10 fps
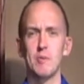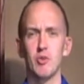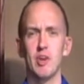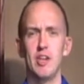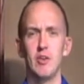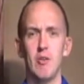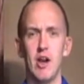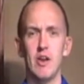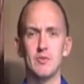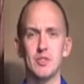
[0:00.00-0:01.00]
Parade
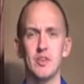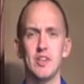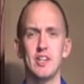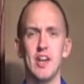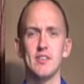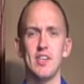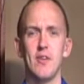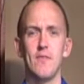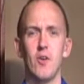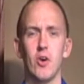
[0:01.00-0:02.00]
route is returning to
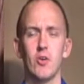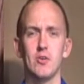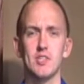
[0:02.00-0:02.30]
downtown Fargo.